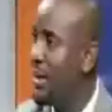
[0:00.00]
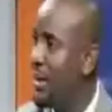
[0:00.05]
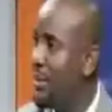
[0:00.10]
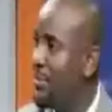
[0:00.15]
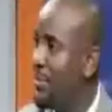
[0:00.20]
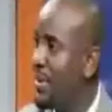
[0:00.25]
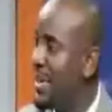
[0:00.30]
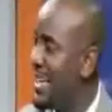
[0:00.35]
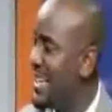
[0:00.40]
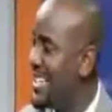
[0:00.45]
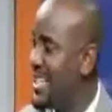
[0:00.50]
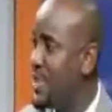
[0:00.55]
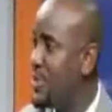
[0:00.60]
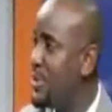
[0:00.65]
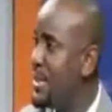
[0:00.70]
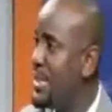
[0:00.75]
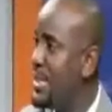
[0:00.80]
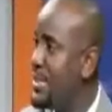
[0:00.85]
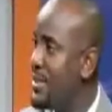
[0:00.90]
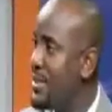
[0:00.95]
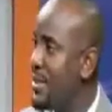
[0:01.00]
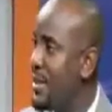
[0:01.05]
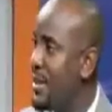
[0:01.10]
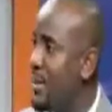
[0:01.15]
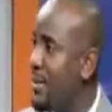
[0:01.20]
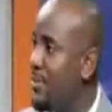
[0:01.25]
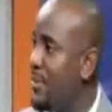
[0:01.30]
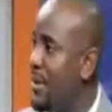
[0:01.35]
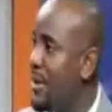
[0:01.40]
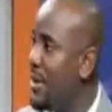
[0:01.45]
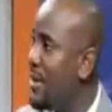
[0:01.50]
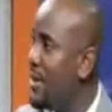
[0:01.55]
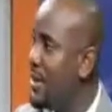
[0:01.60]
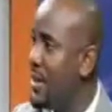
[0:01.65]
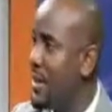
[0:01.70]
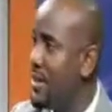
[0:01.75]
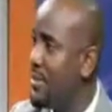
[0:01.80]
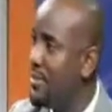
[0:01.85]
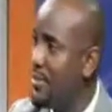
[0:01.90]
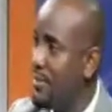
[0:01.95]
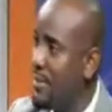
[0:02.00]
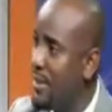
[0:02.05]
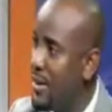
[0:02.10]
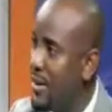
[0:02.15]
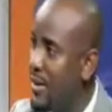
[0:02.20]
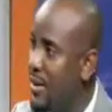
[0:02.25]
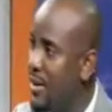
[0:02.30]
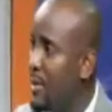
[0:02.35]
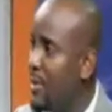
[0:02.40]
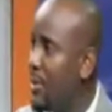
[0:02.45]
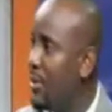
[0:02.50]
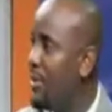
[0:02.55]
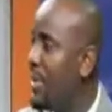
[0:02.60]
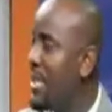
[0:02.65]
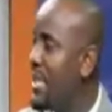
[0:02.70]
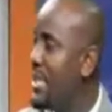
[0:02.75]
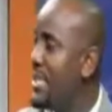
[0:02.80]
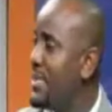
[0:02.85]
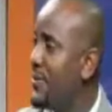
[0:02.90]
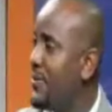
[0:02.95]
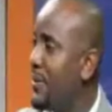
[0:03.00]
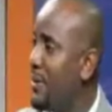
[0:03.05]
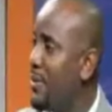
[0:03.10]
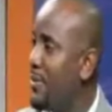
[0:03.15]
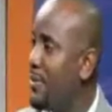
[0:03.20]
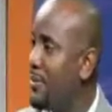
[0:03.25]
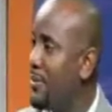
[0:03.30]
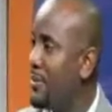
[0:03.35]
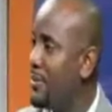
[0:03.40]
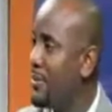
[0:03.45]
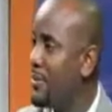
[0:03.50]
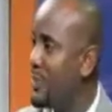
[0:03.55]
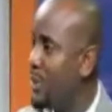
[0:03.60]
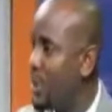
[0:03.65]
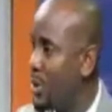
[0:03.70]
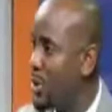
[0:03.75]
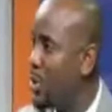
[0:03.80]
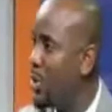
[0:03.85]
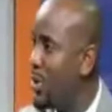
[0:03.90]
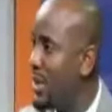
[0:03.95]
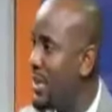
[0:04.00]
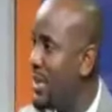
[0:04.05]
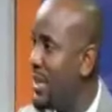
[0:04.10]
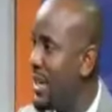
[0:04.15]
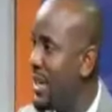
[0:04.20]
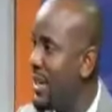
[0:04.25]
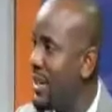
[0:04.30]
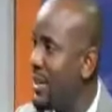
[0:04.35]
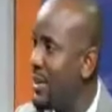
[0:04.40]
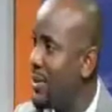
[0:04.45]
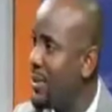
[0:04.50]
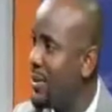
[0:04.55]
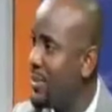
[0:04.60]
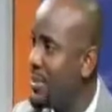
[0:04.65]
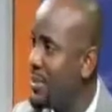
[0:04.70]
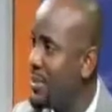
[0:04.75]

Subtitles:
countries, nominees from not only Ghana or something?